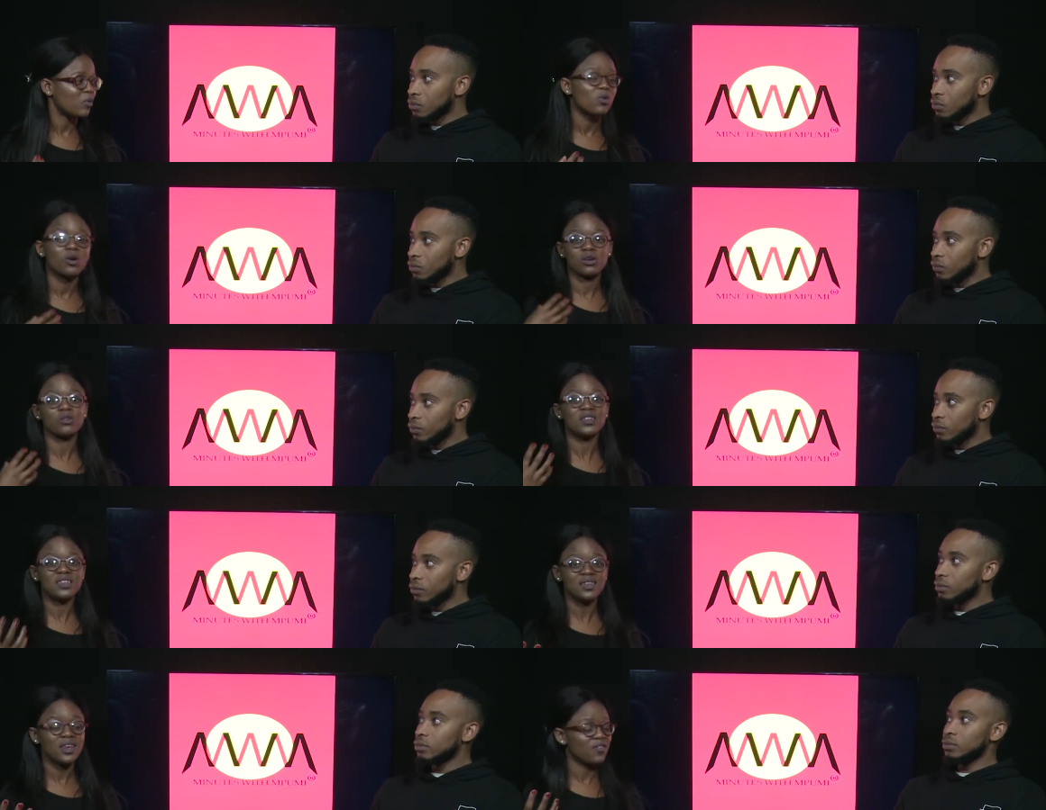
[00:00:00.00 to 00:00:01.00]
Speaker 1: who are going to
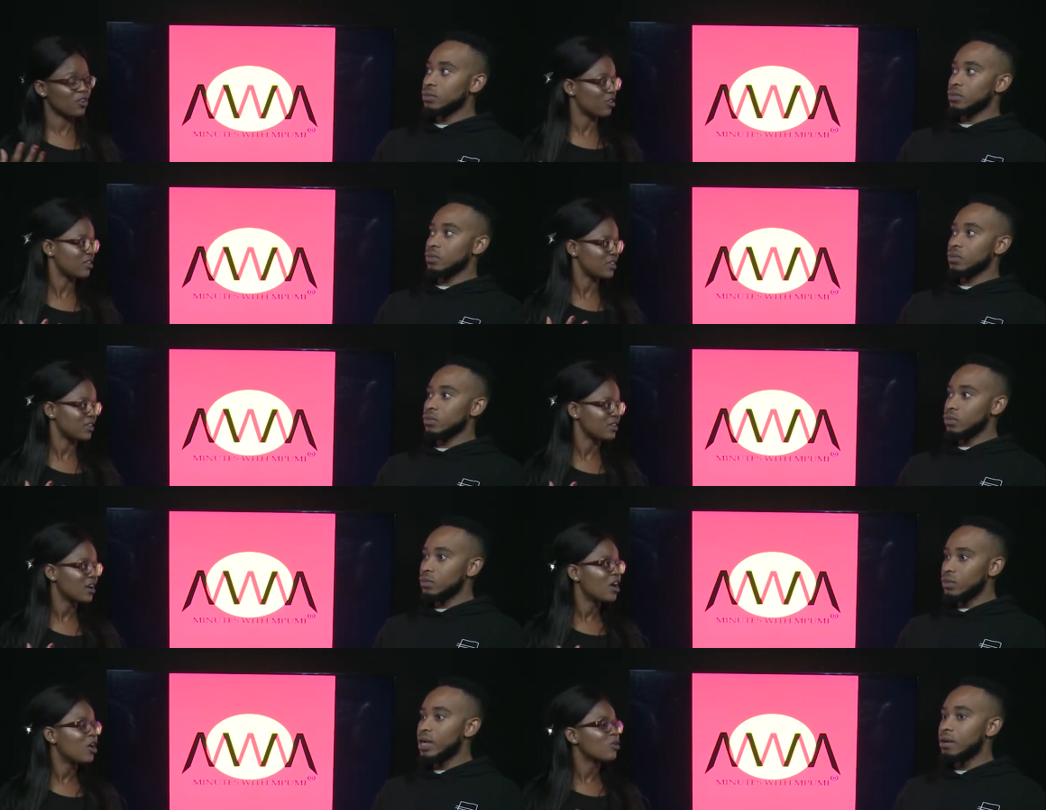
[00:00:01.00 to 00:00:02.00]
receive the
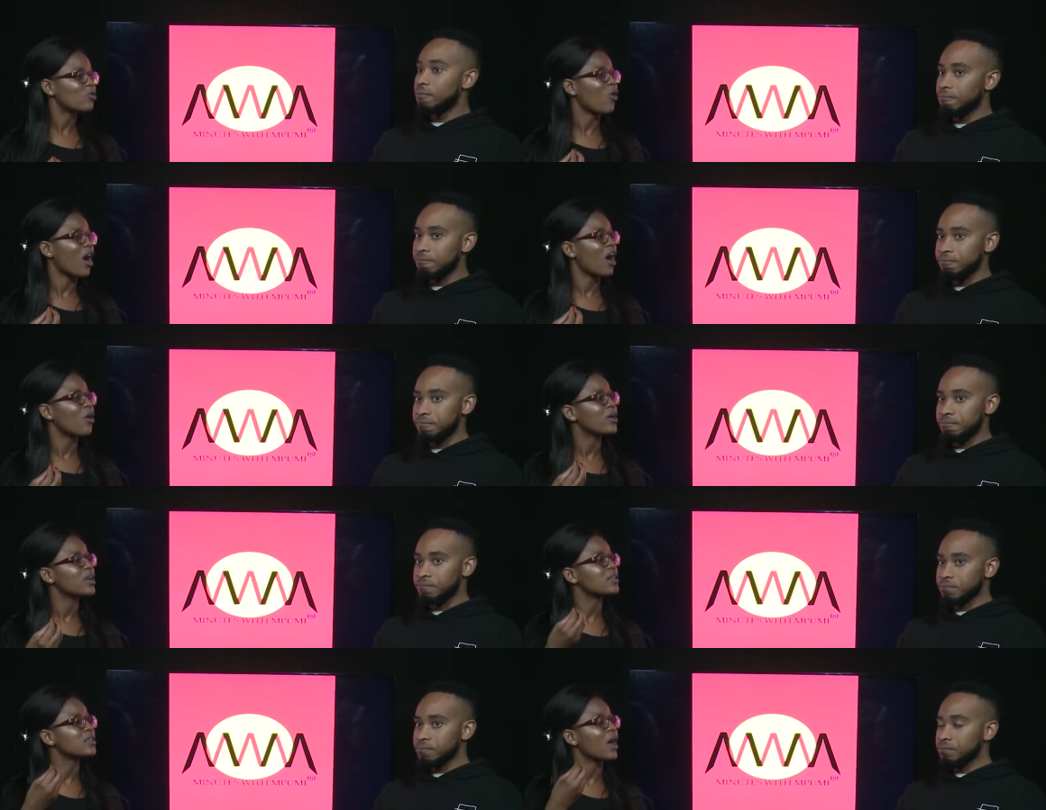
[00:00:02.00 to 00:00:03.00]
content. Yeah. So how
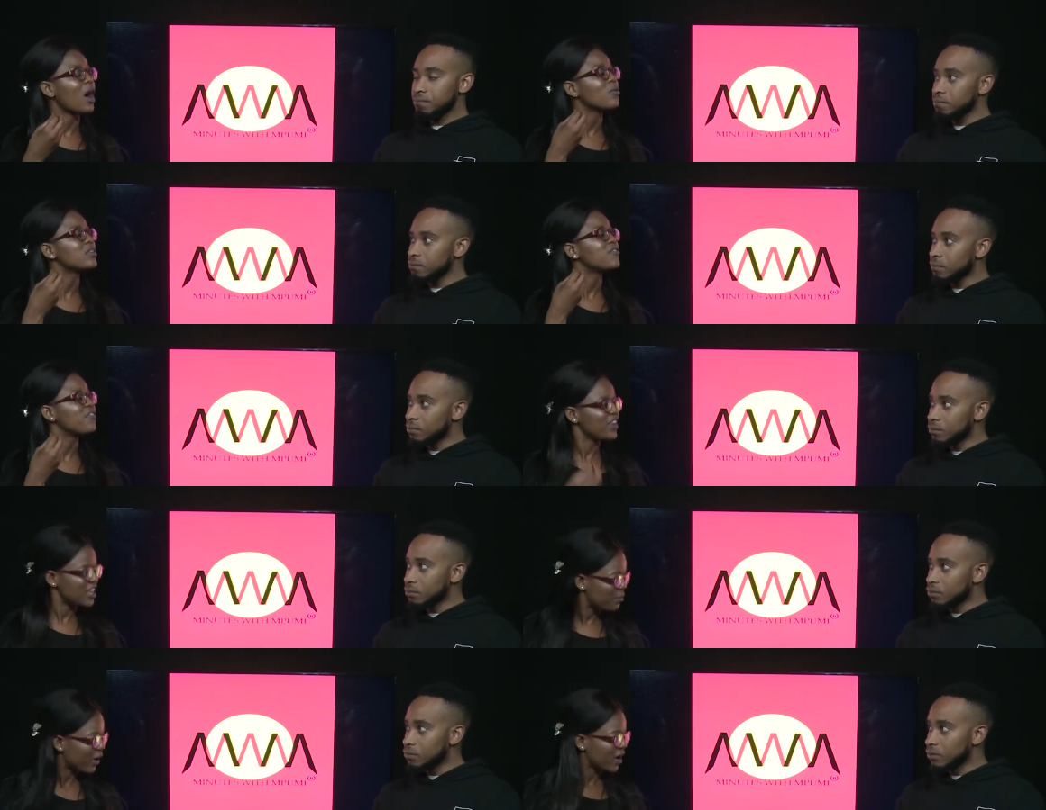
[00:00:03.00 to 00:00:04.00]
is how is
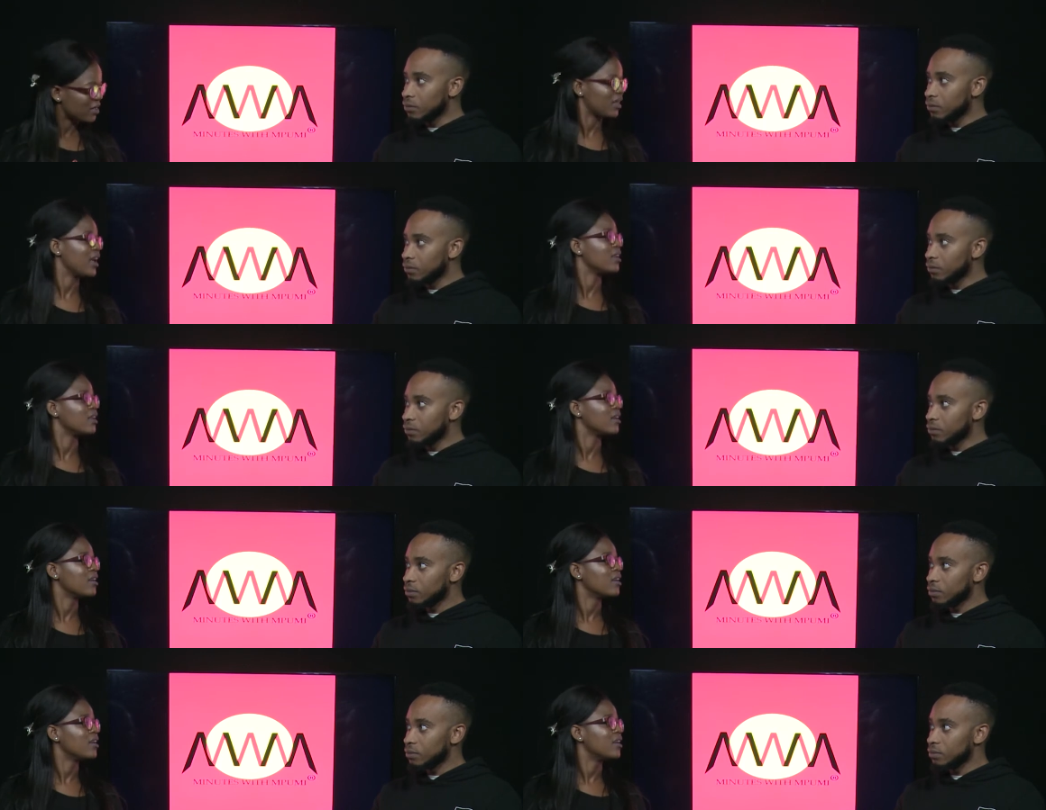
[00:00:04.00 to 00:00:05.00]
feedback then
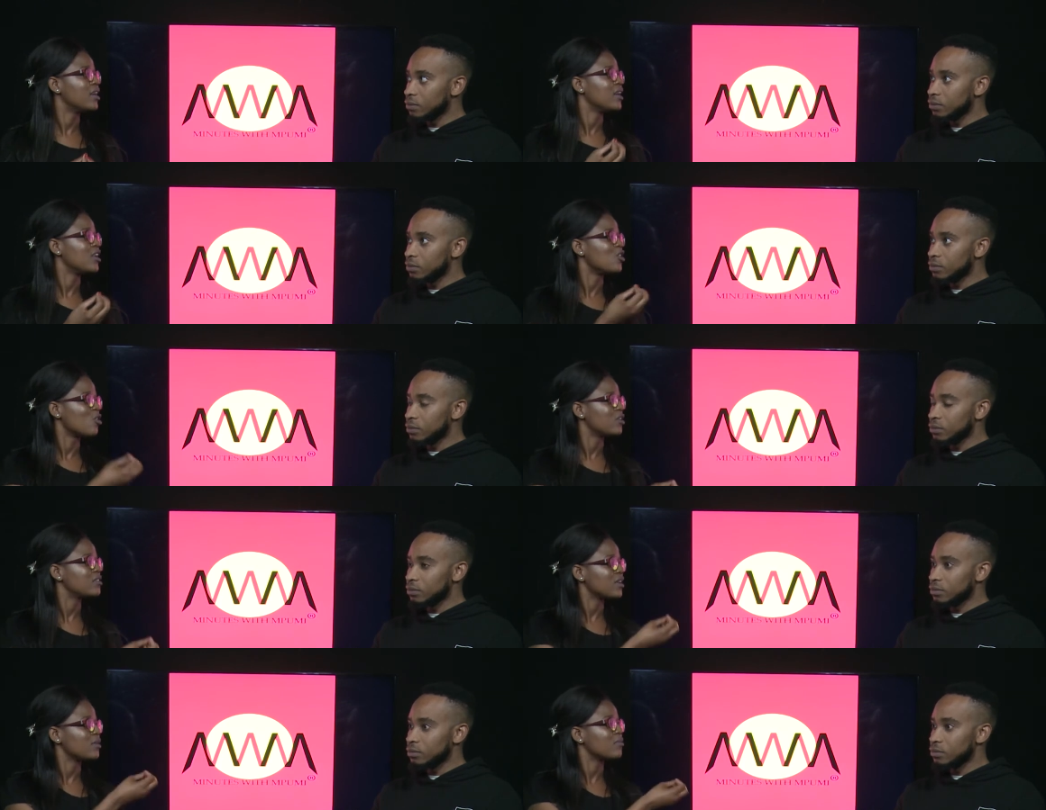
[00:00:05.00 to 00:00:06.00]
not
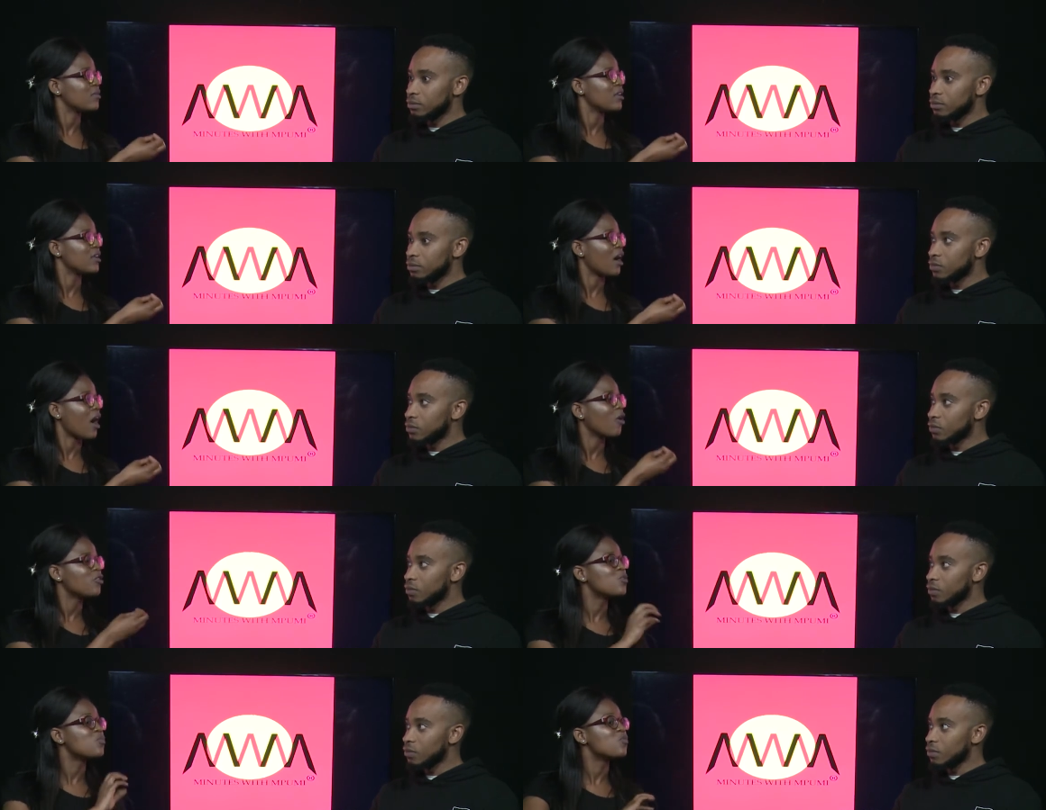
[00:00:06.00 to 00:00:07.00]
in, how do
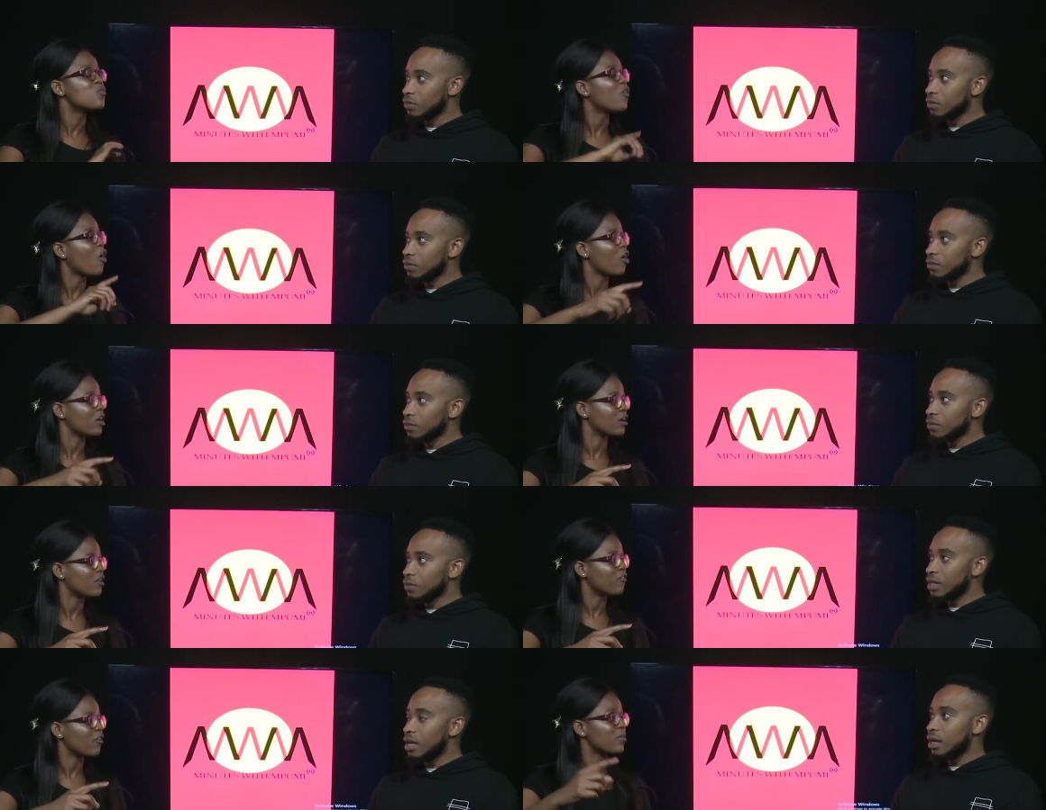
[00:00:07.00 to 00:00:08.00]
you move on
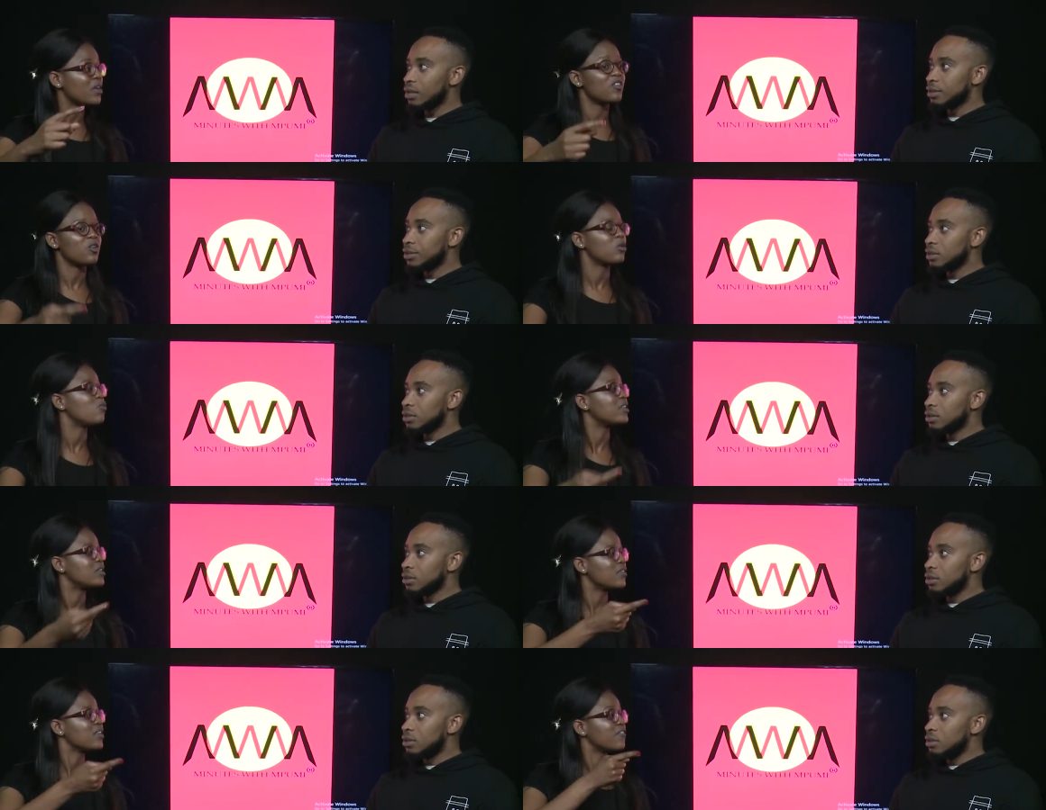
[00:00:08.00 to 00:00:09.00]
yeah. from even not
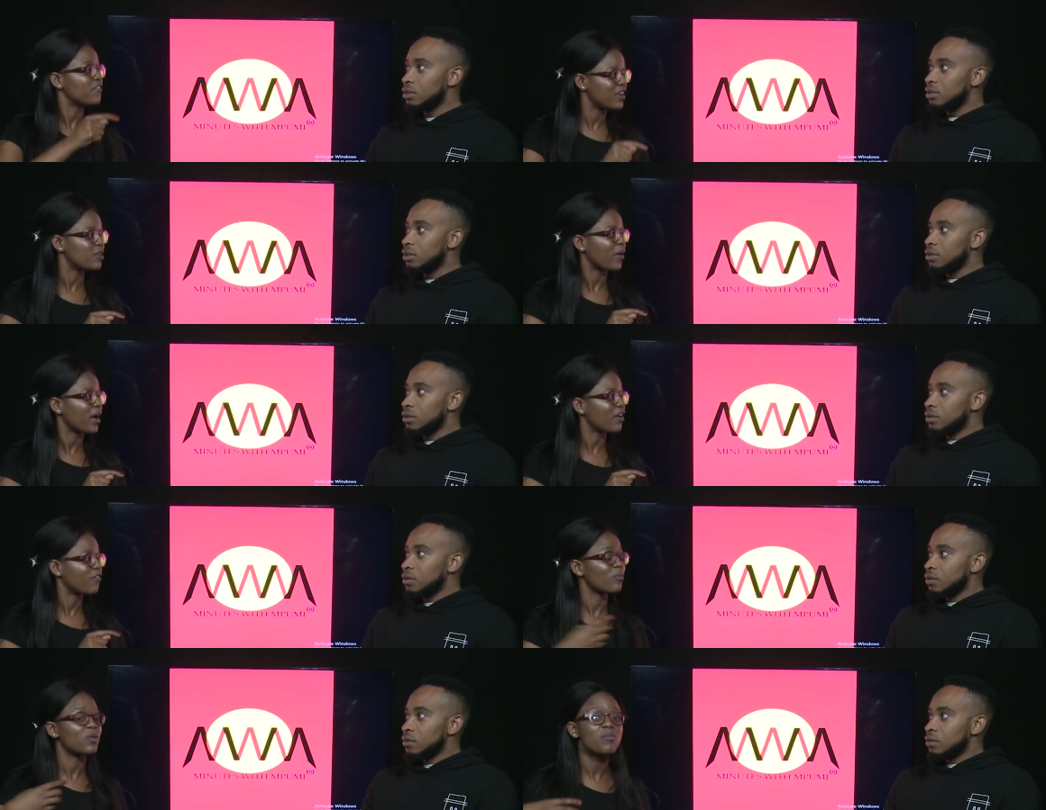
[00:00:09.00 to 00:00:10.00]
receiving feedback
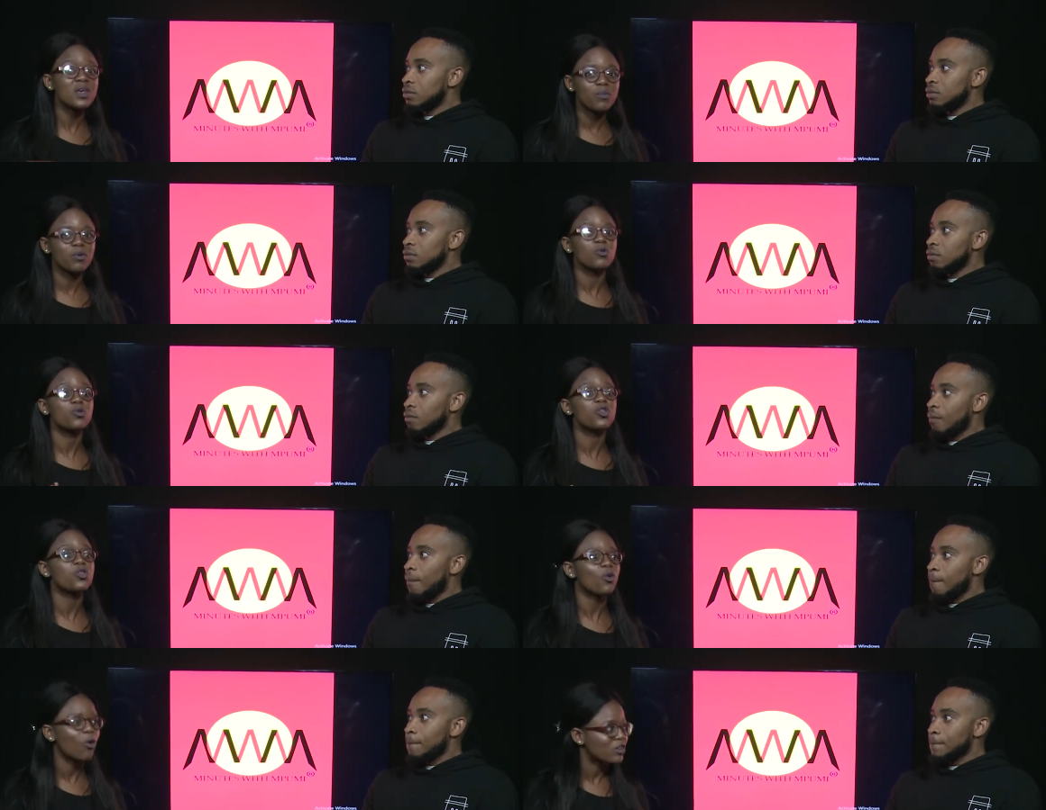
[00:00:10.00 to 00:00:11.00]
from the people you
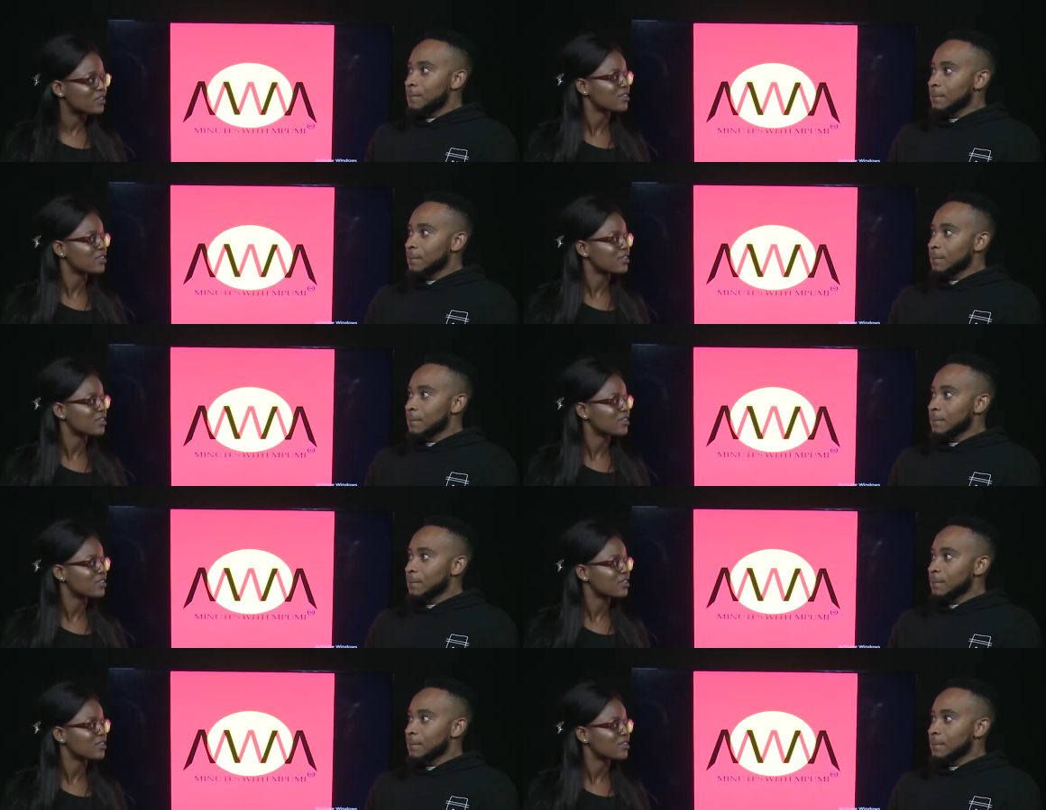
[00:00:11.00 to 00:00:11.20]
thought